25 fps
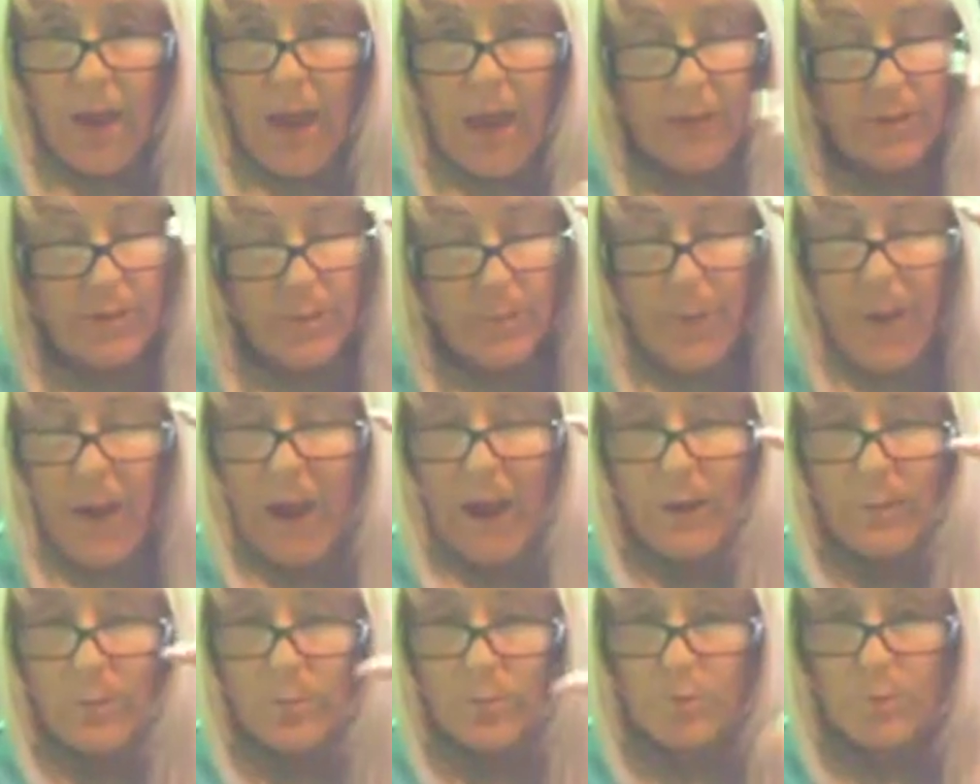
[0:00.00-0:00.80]
and the
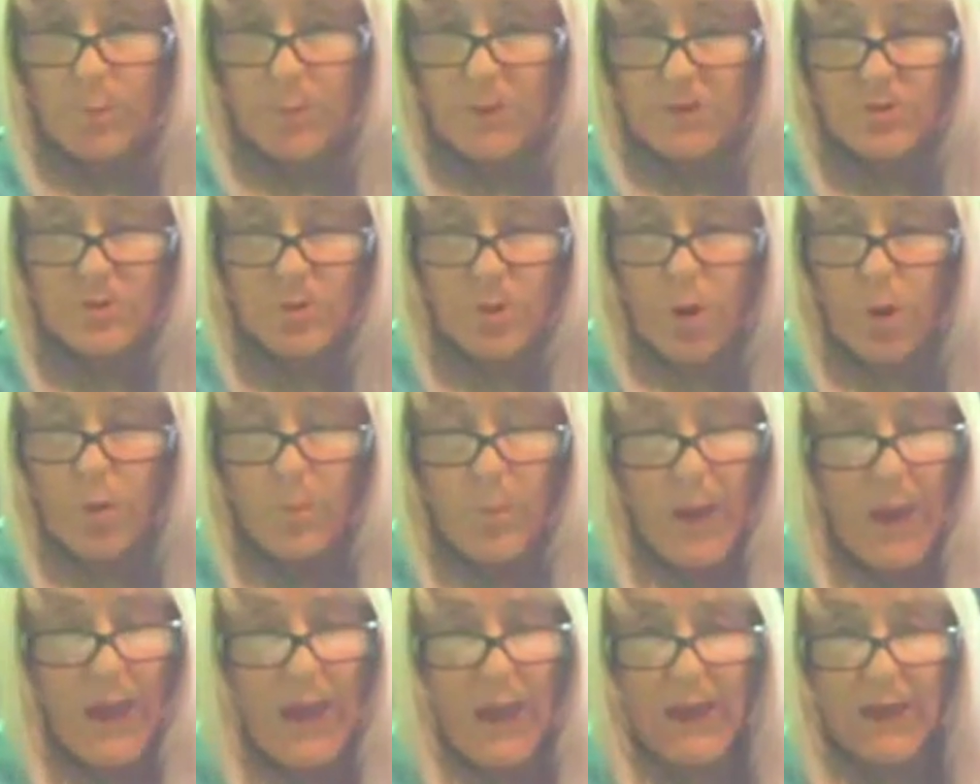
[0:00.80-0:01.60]
pain would be so
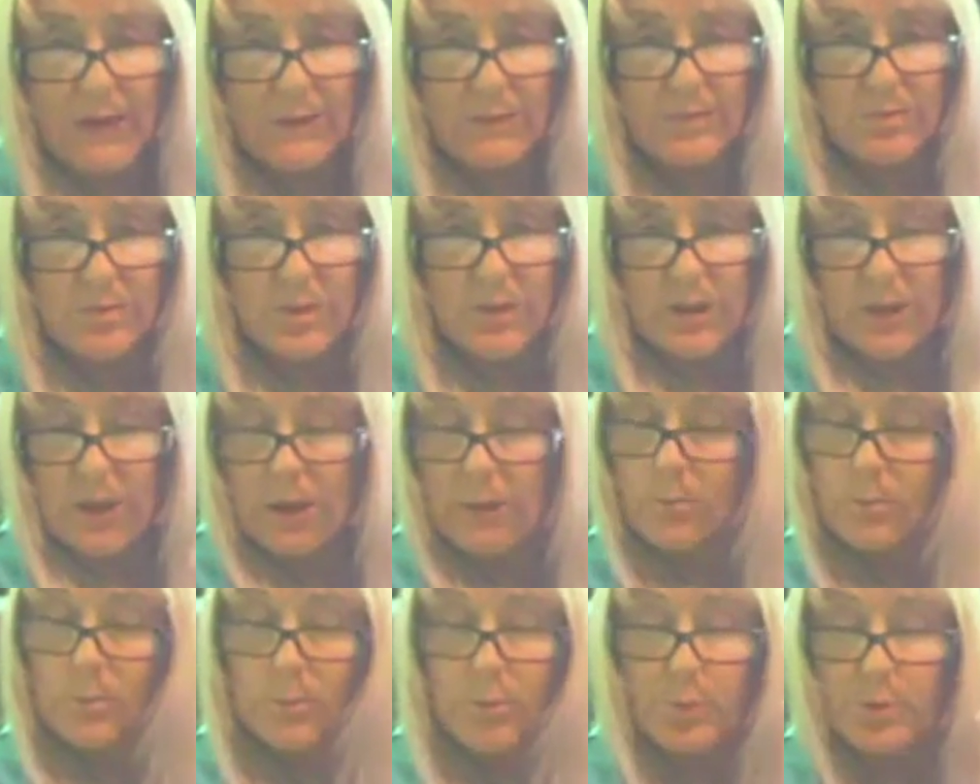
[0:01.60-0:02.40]
bad that
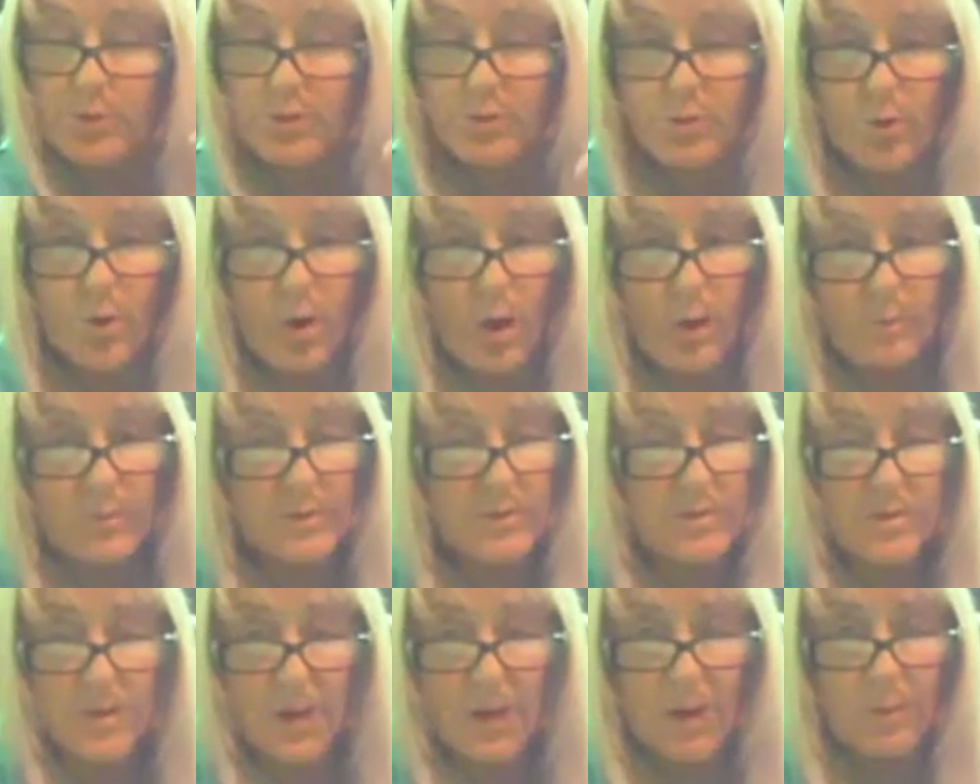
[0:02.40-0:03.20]
he would prescribe the
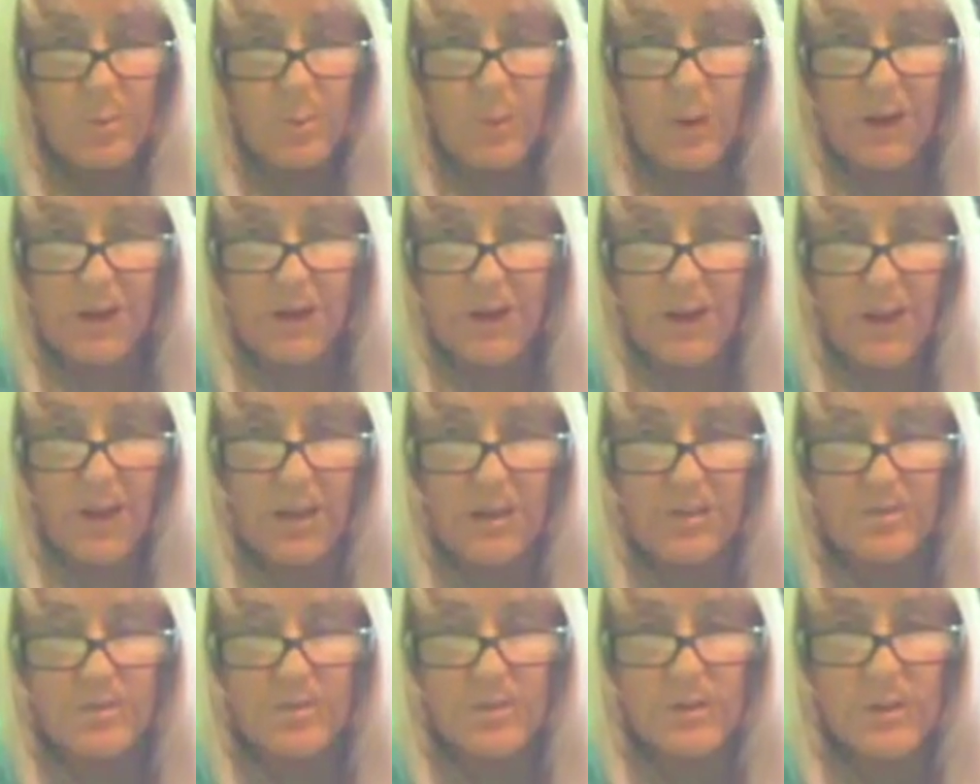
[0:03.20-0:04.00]
same
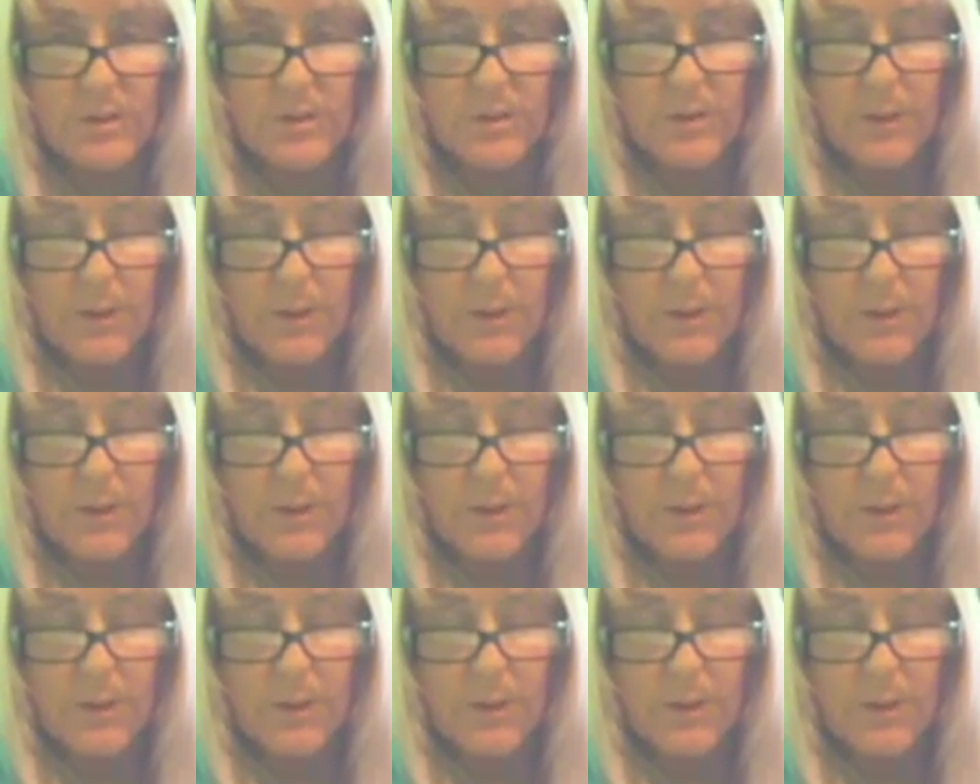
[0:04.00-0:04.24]
medication.